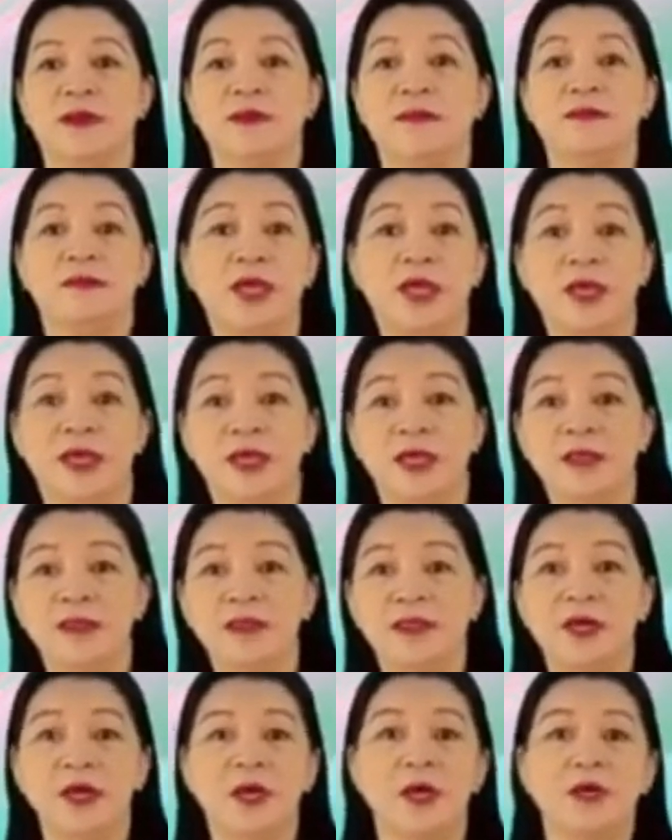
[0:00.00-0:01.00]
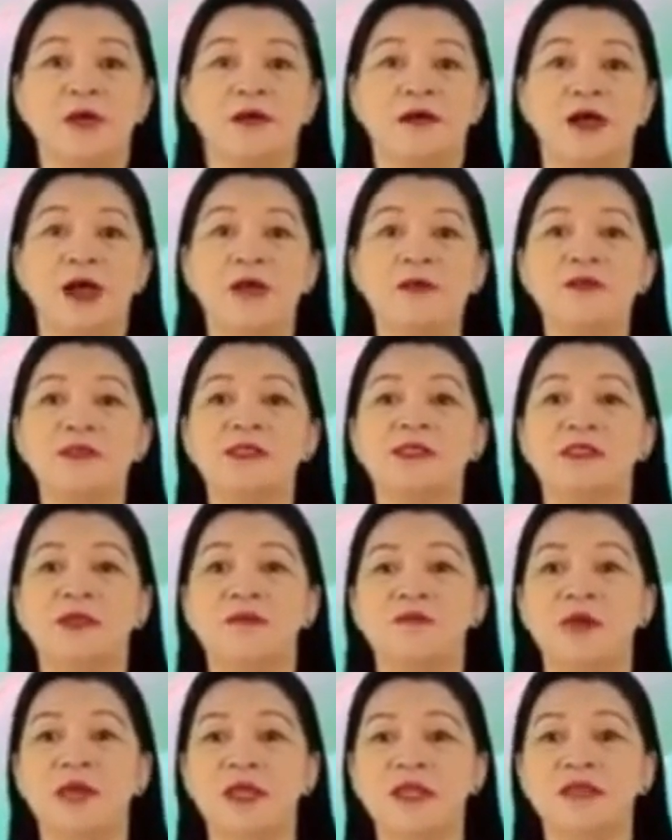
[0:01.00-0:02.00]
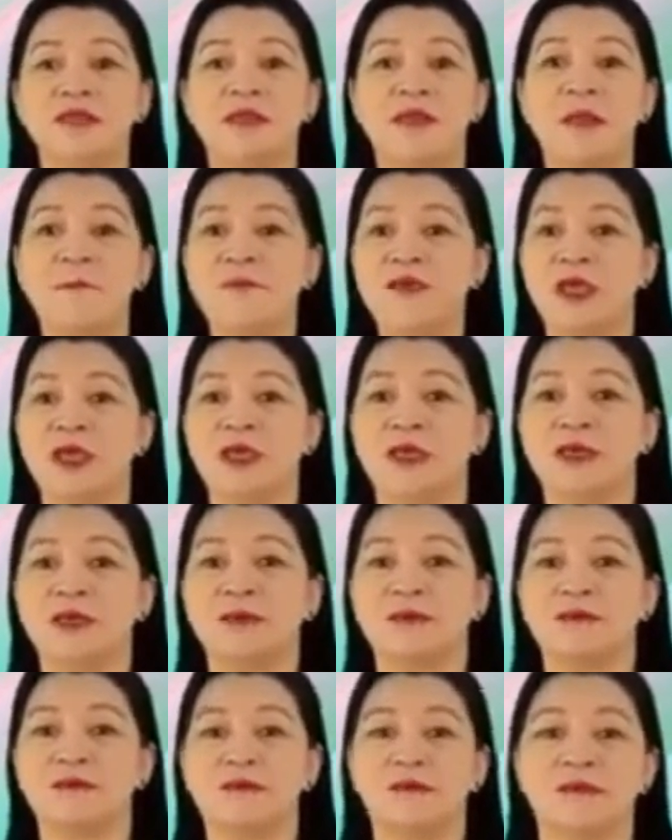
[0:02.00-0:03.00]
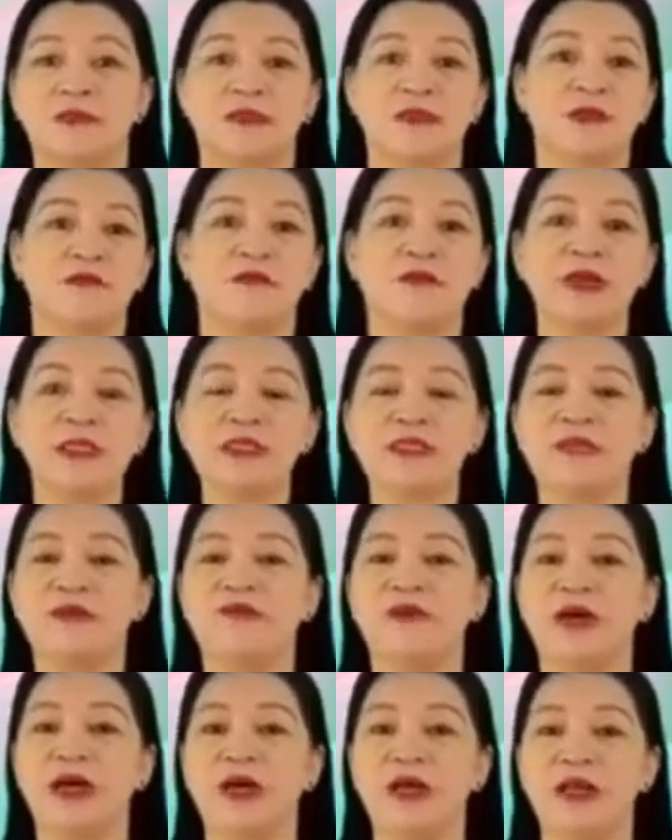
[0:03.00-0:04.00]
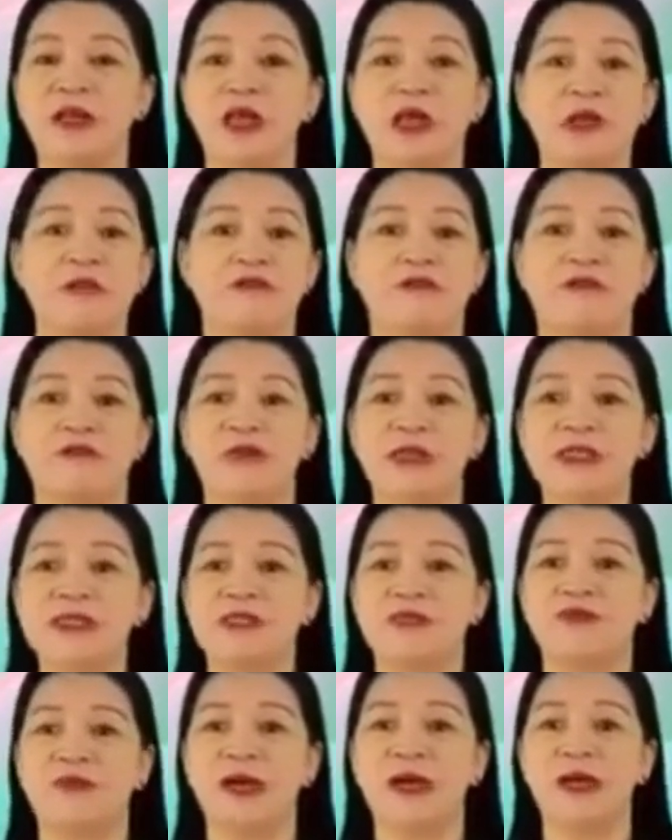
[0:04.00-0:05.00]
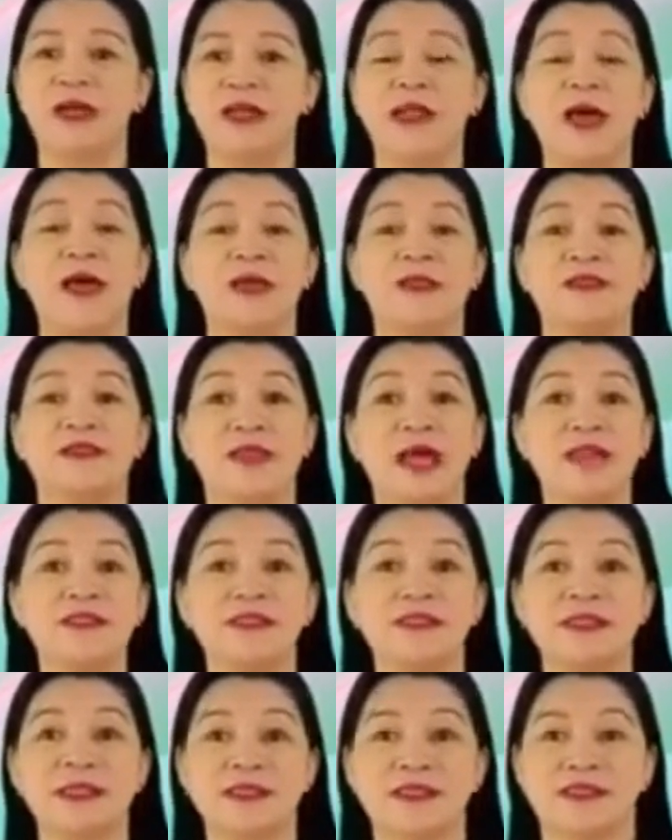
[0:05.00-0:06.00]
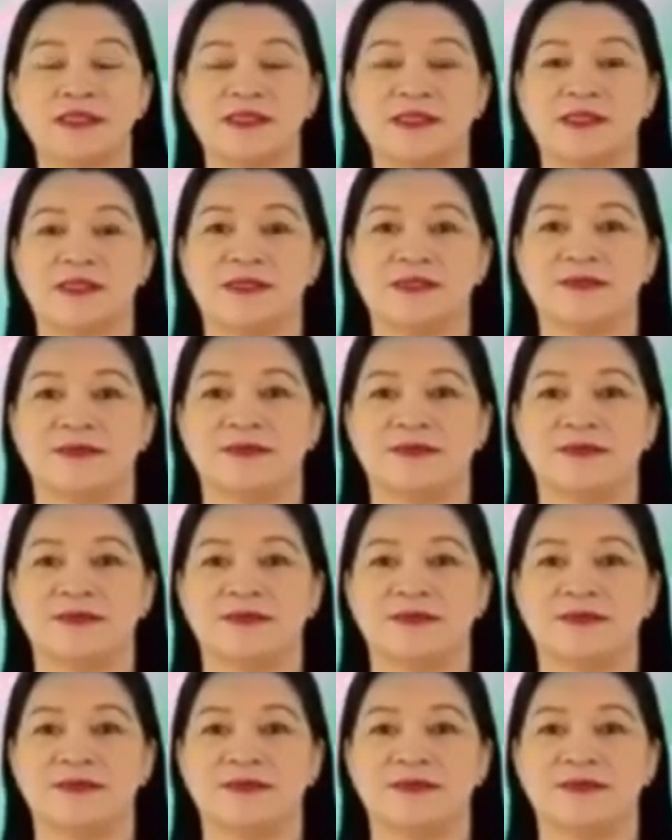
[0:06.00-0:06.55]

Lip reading: Then comes the main topic, festival and festival dances.